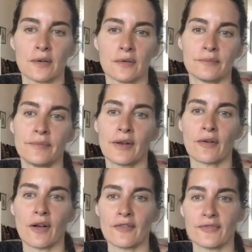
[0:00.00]
better
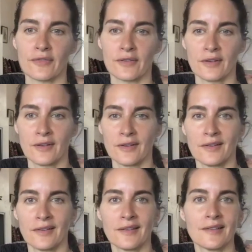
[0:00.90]
off
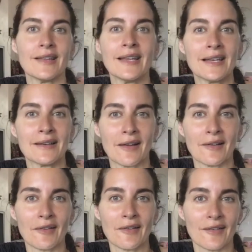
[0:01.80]
seen and not
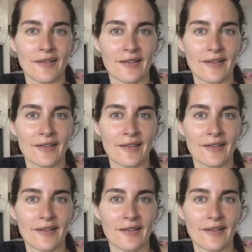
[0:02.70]
heard.